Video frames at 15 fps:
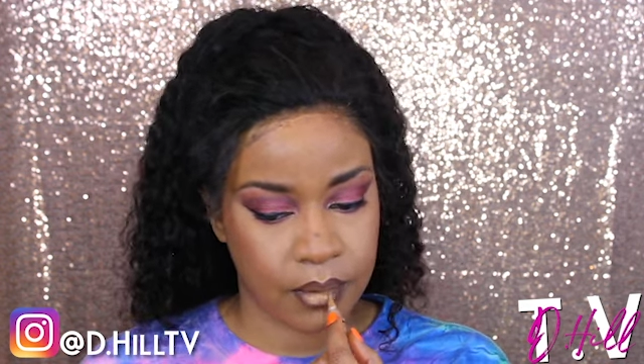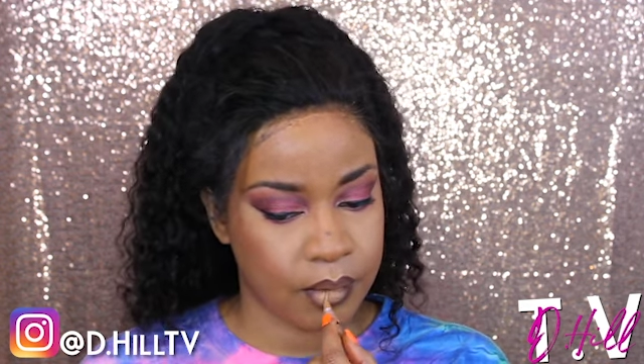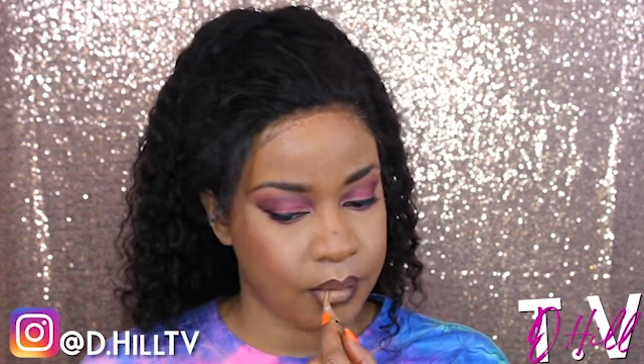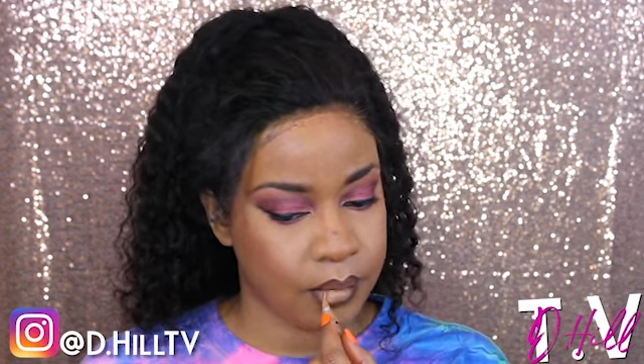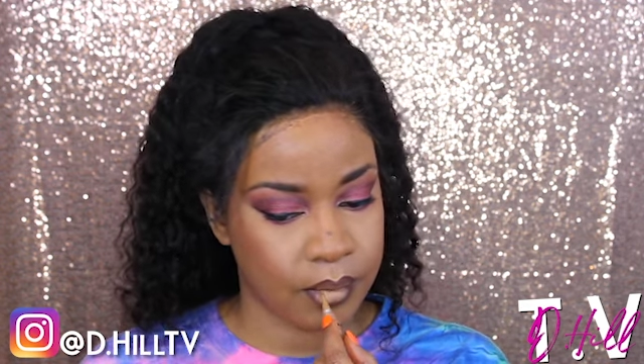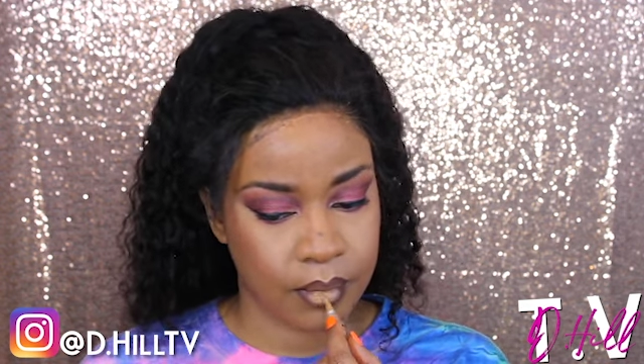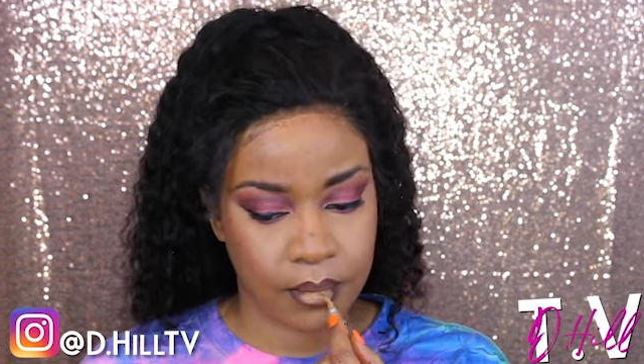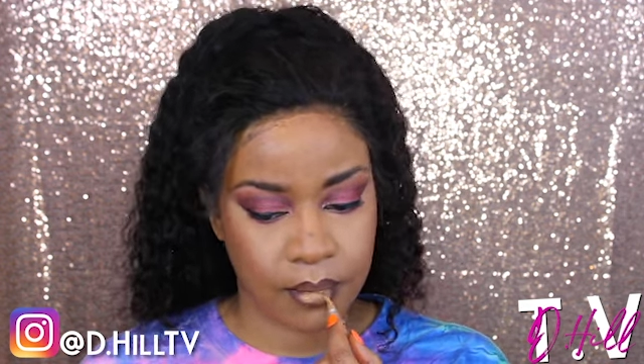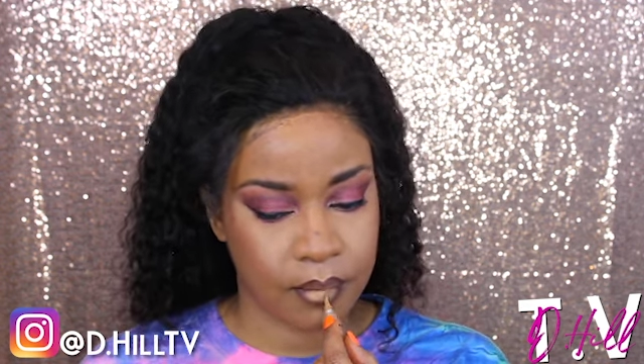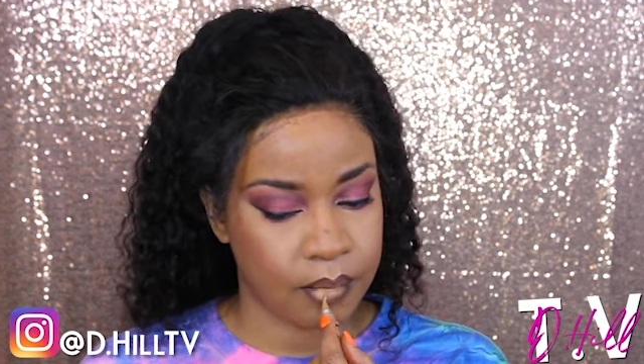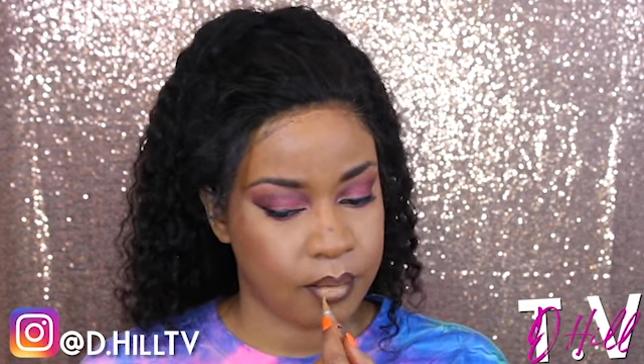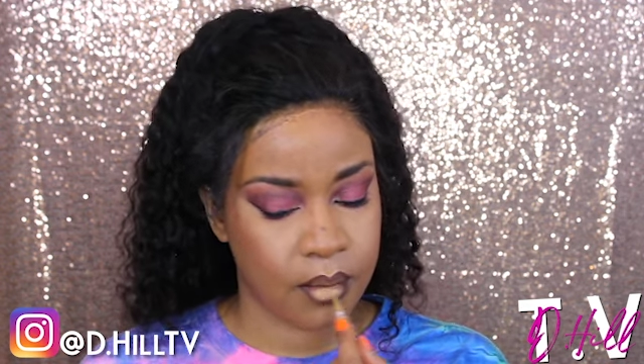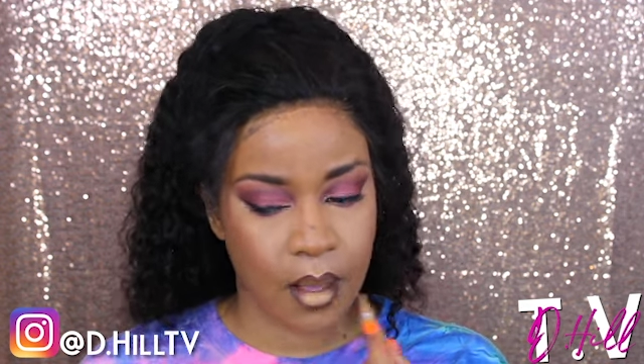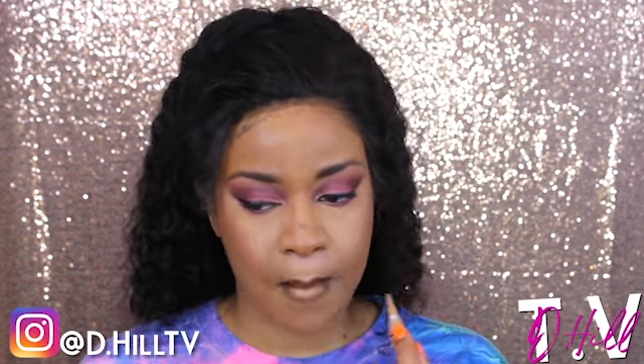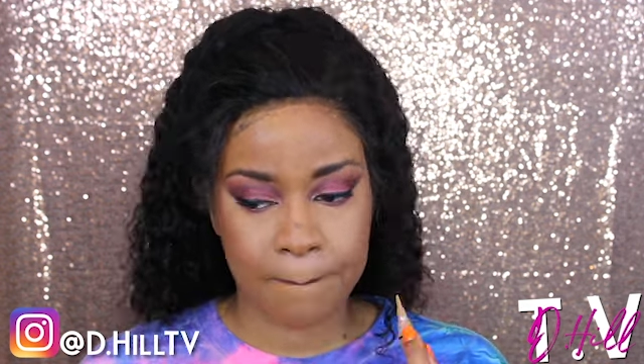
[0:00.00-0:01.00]
Now I'm going
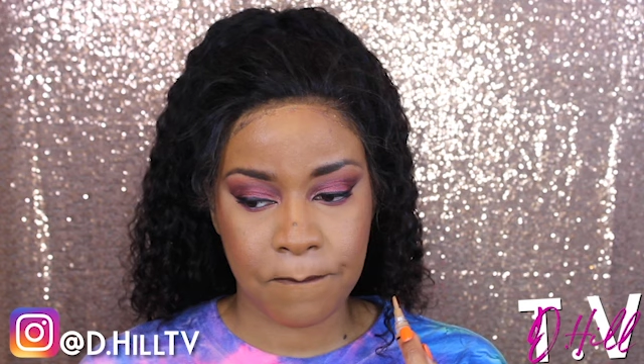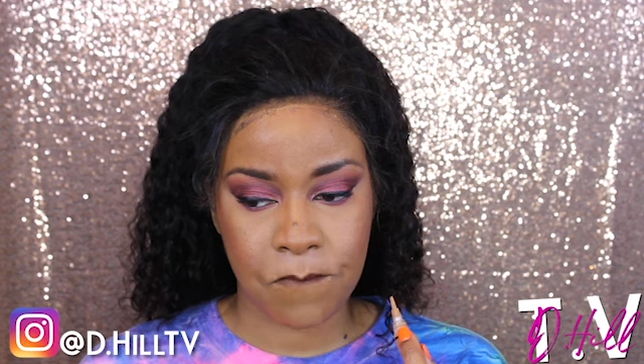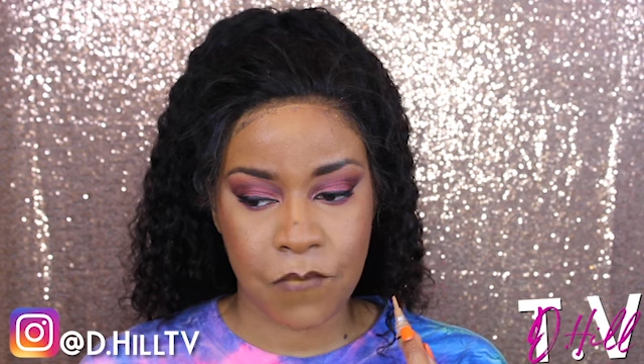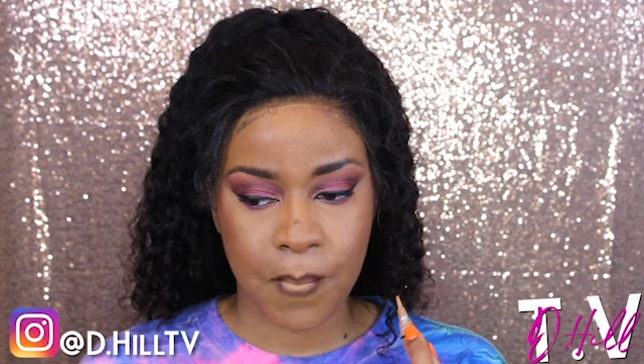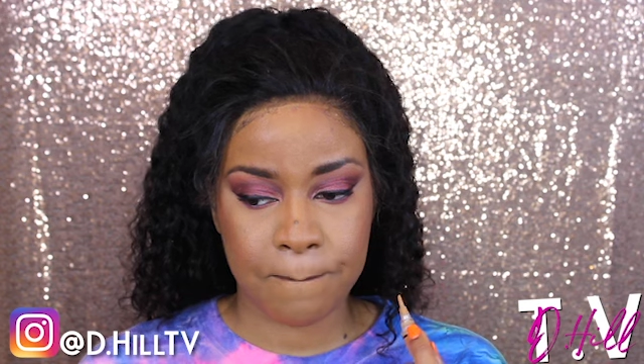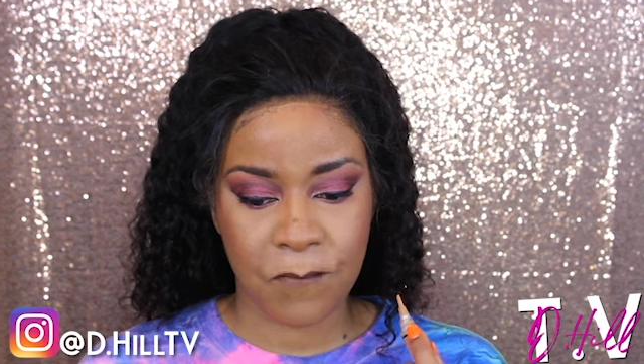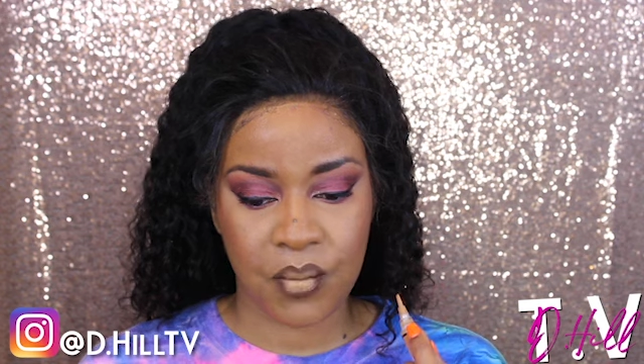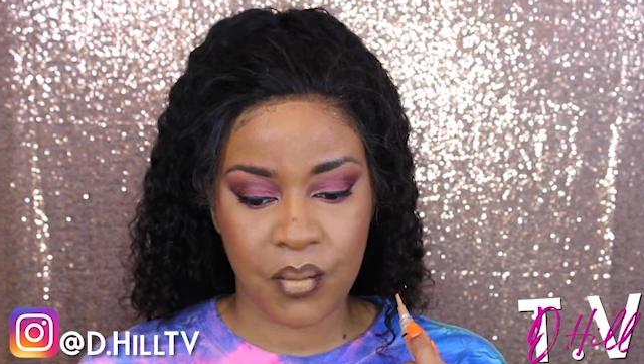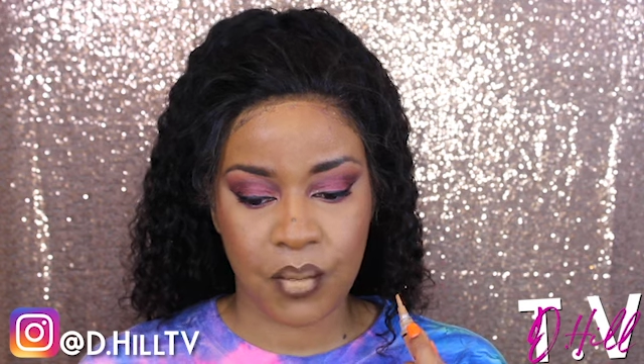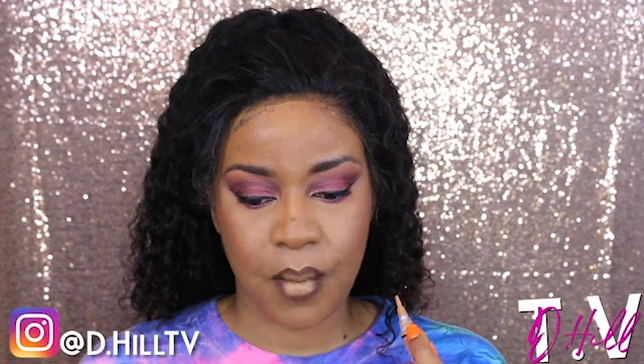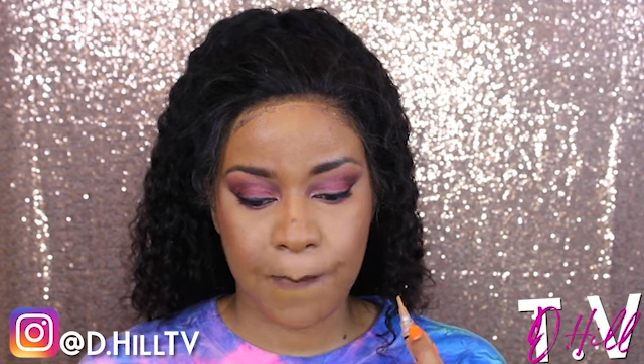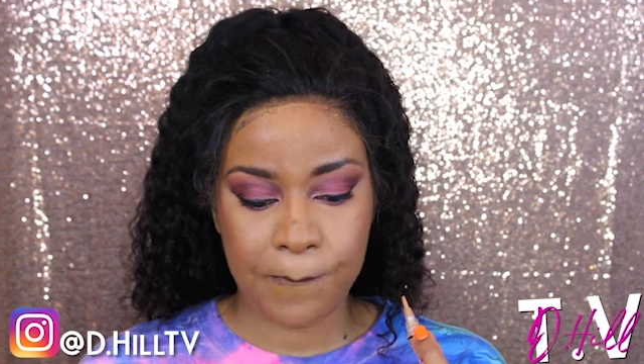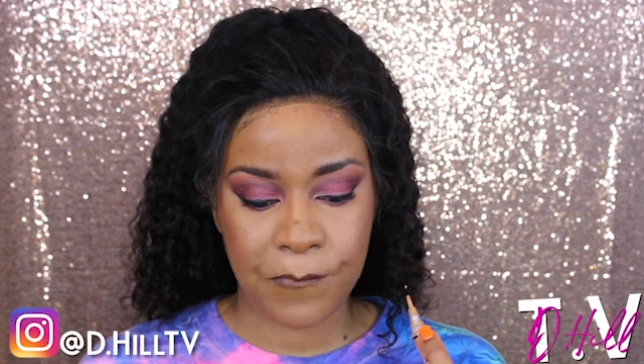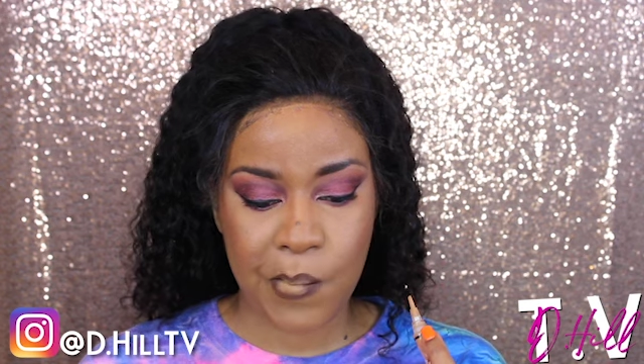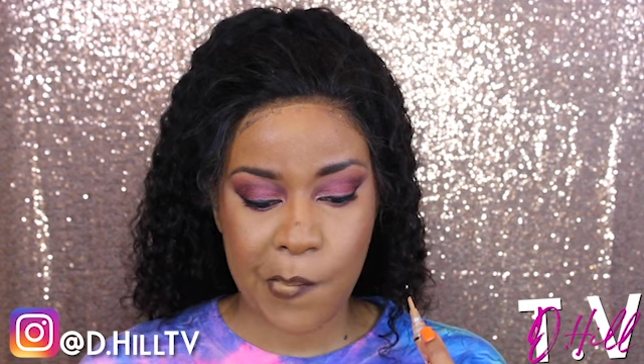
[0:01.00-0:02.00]
in with that LA
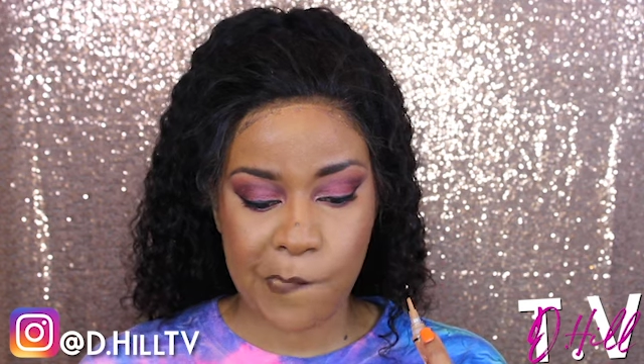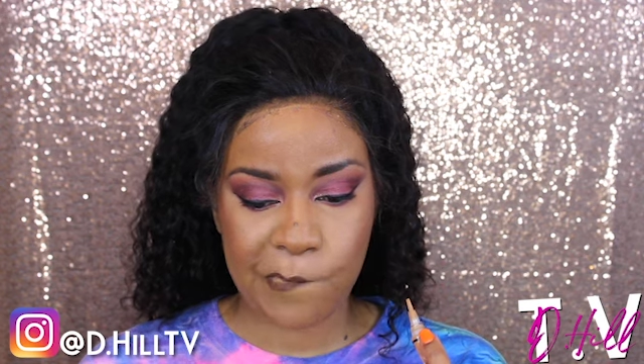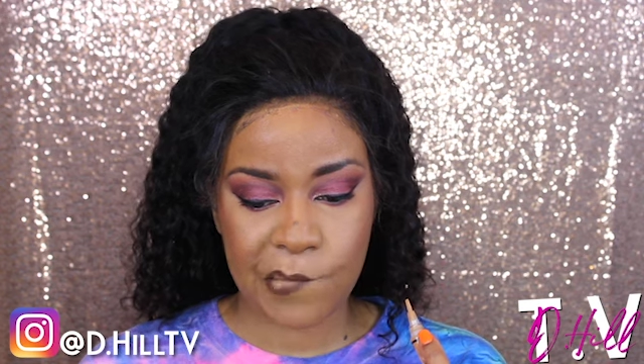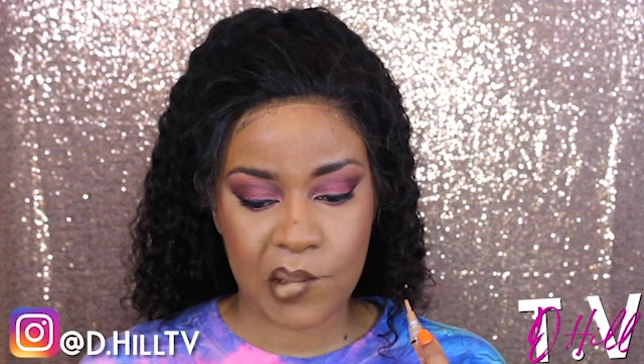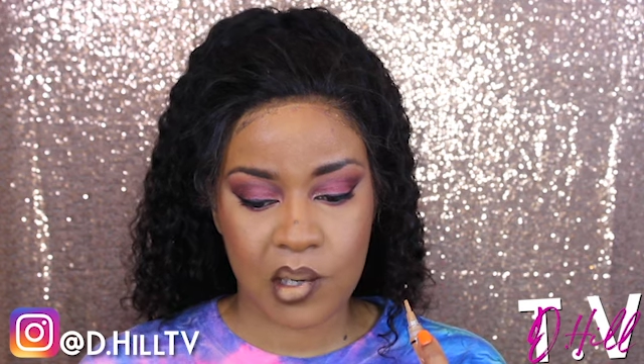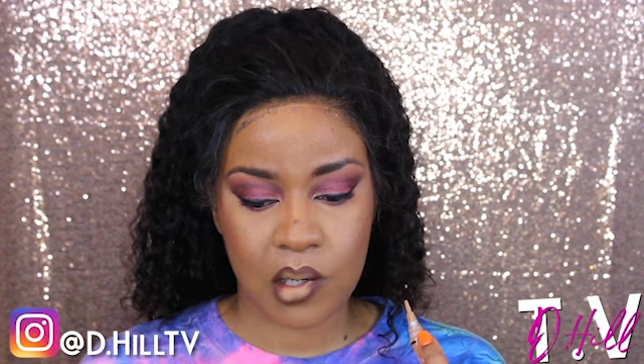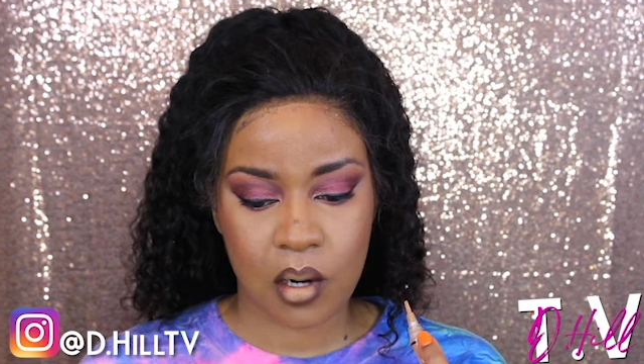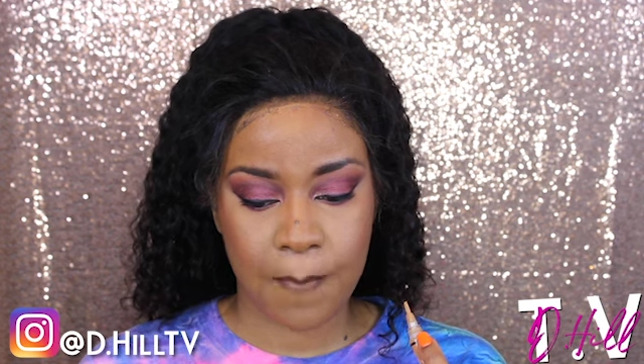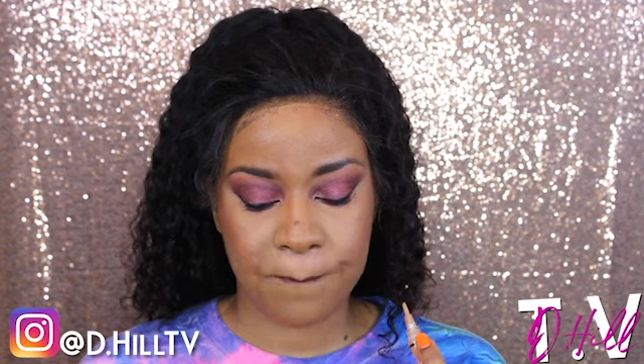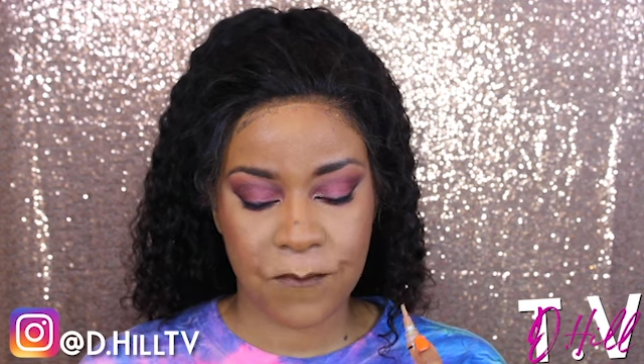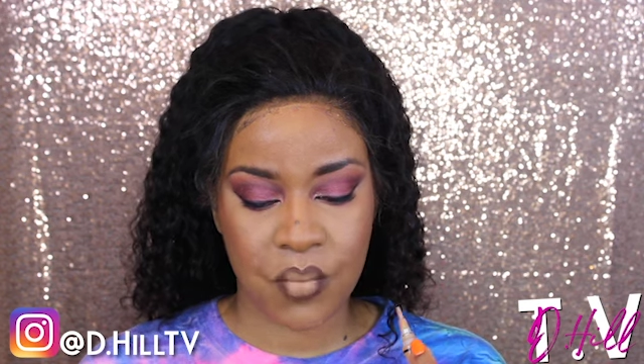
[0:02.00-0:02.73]
Girl concealer.